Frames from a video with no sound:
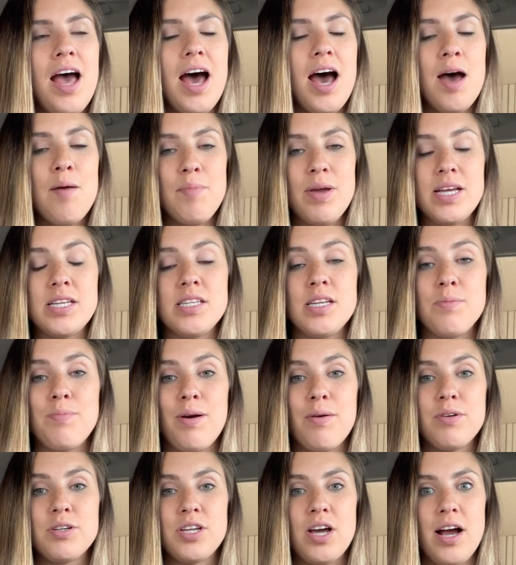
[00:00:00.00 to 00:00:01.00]
amazing,
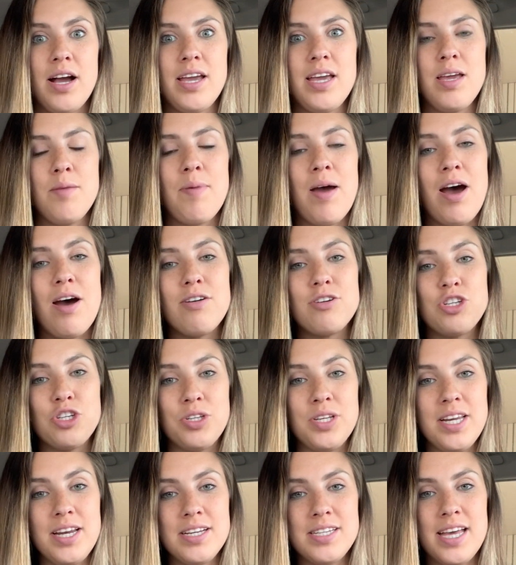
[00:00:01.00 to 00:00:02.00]
but we're talking about
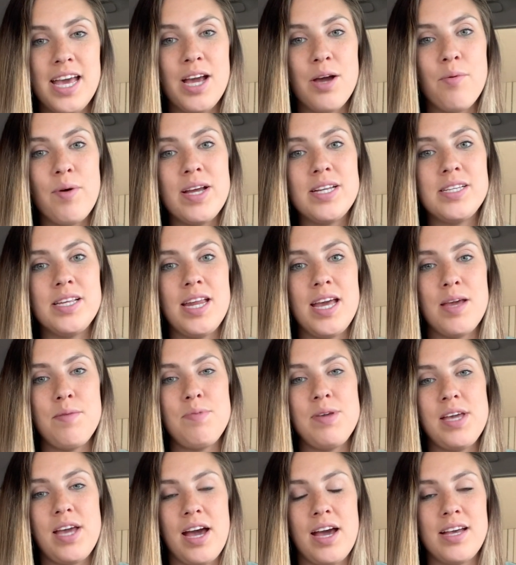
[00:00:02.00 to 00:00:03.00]
Gjelina Takeaway today
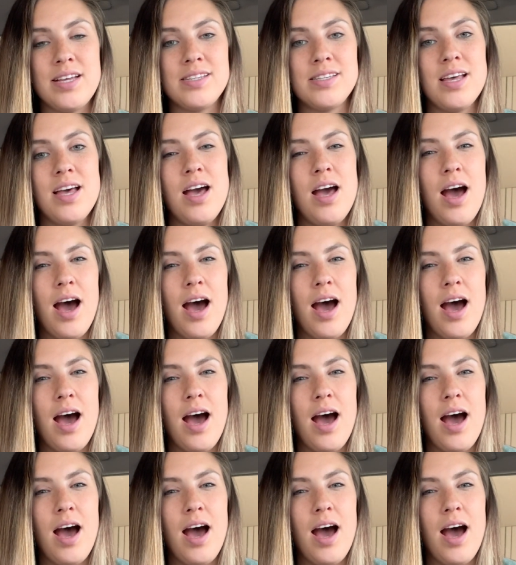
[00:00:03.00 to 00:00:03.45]
because